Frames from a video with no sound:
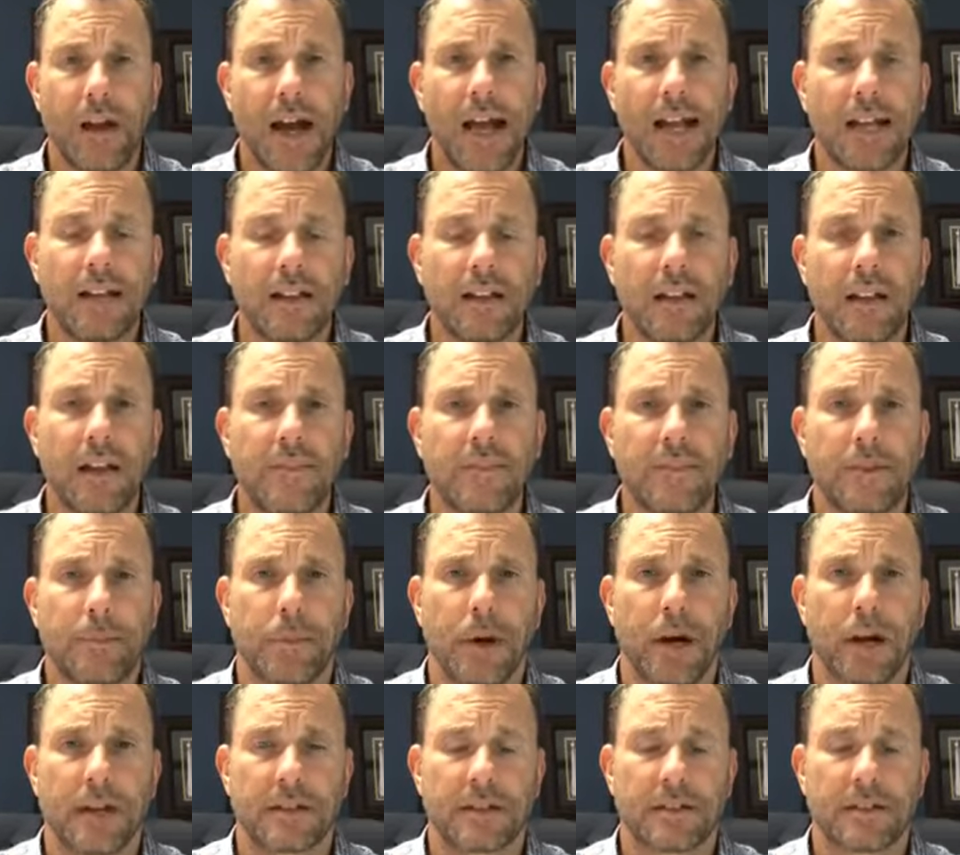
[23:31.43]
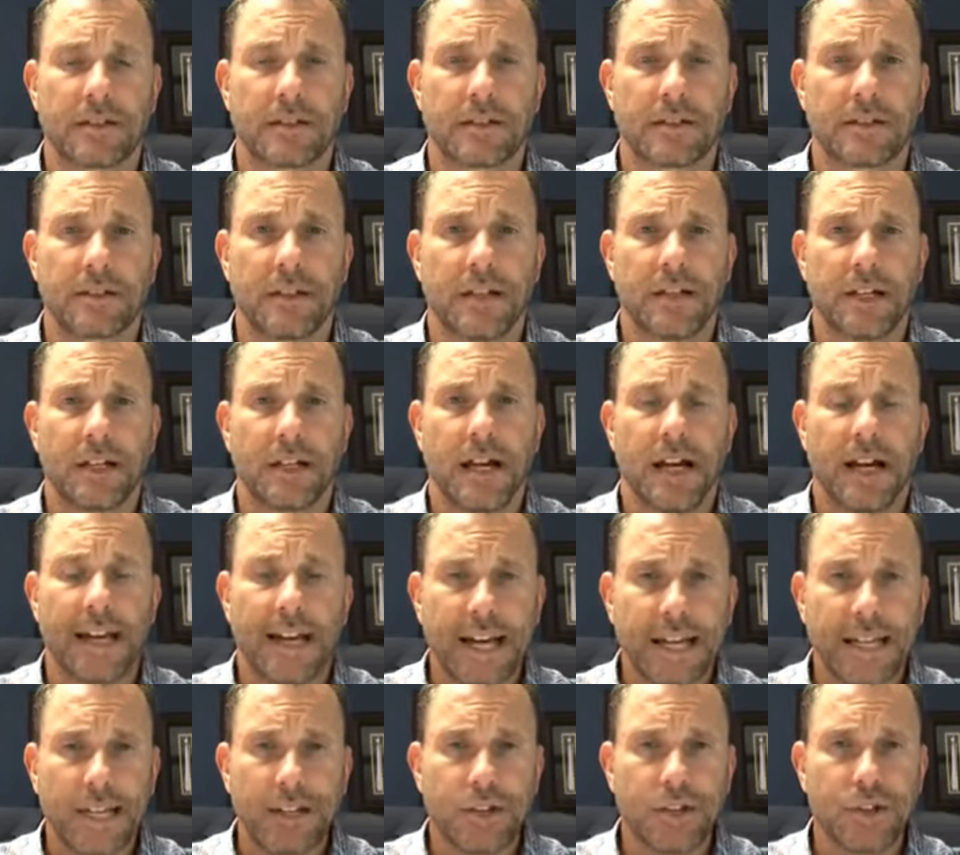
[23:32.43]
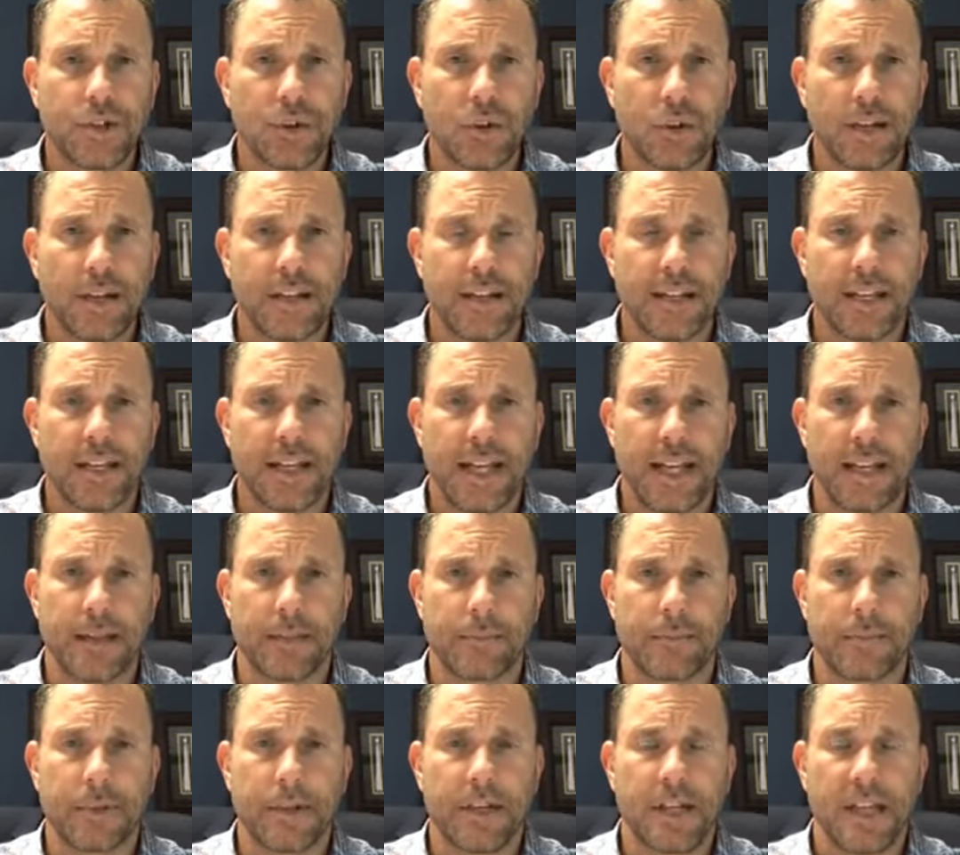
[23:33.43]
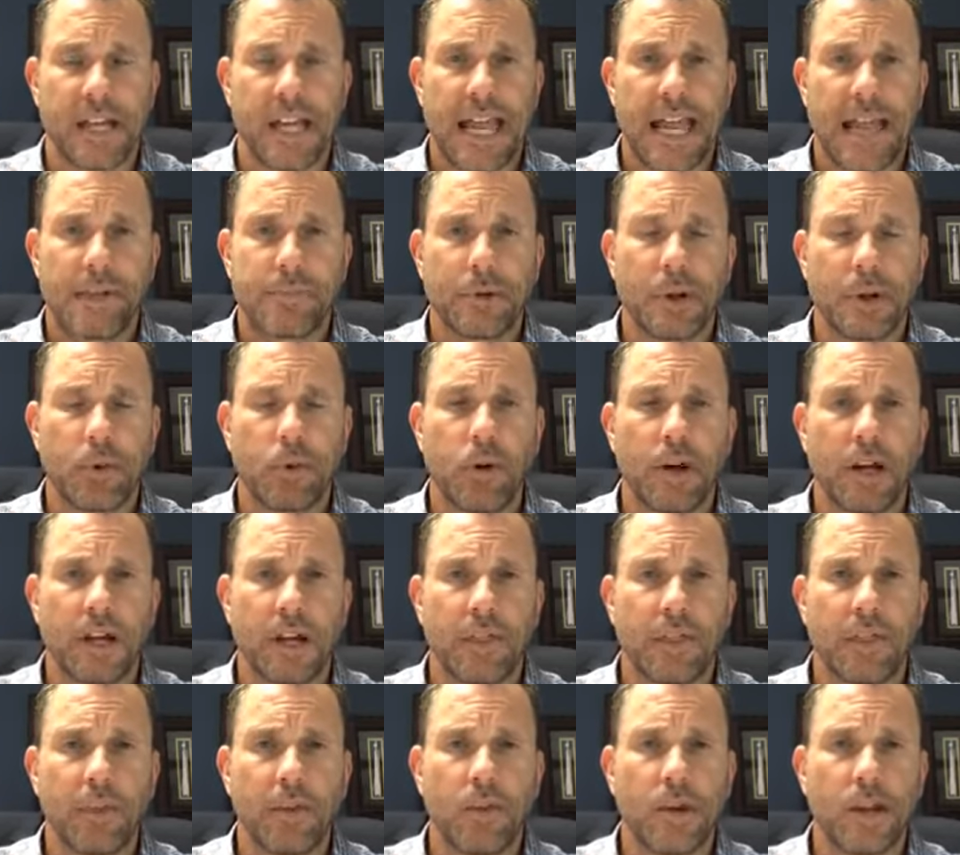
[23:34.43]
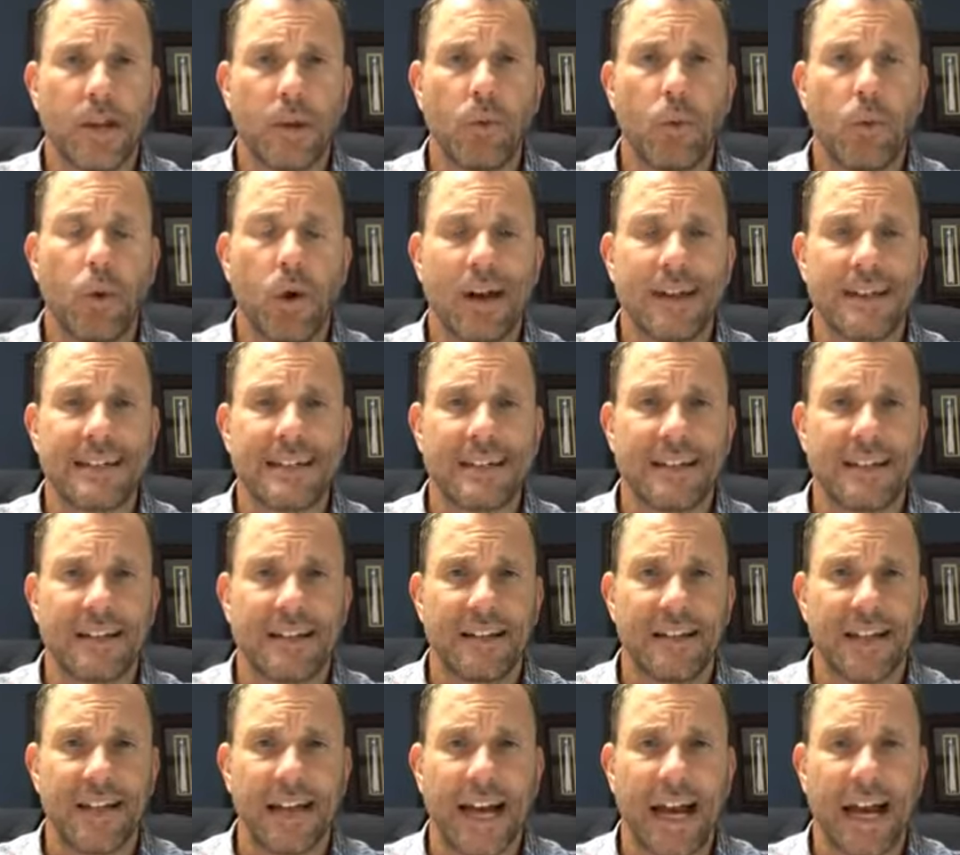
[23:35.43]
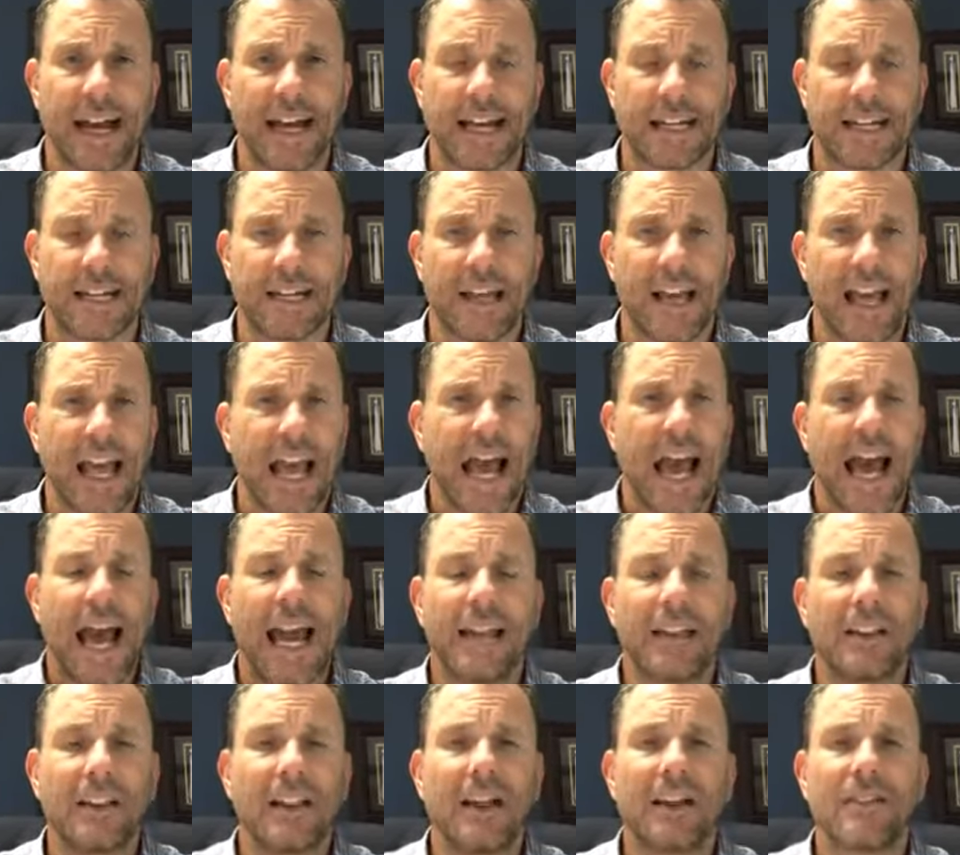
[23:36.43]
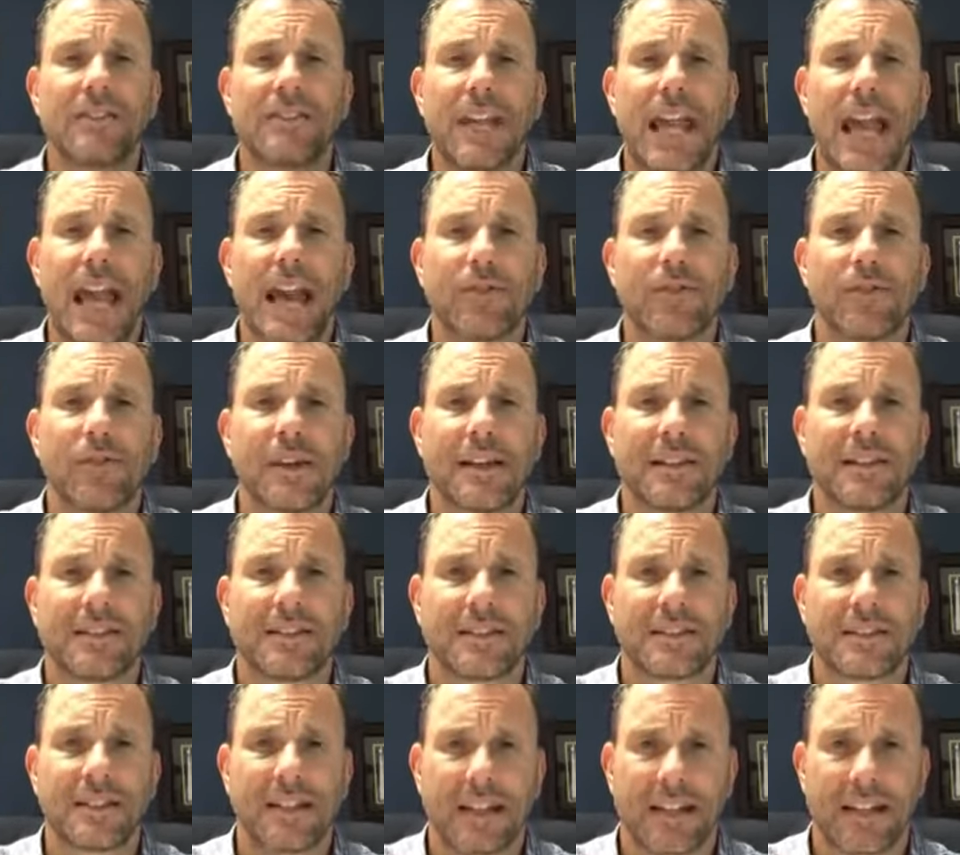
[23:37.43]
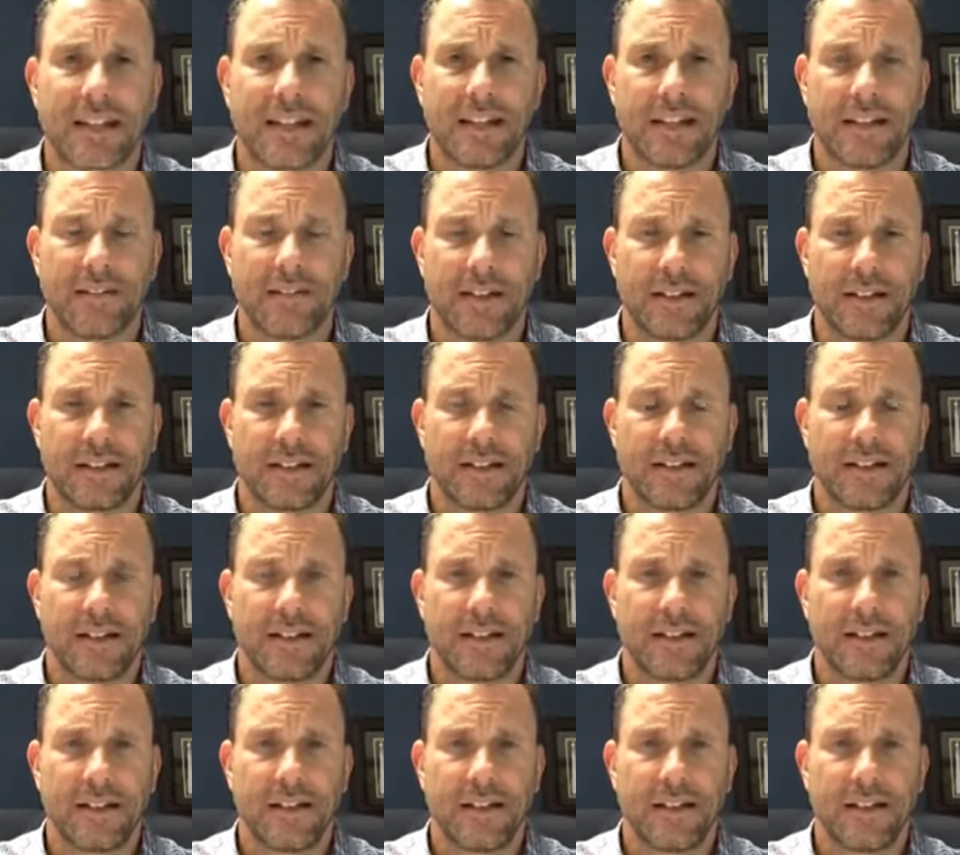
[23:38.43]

I love the Bucks, and I enjoyed the game, and we won 31-9. I loved every second of it.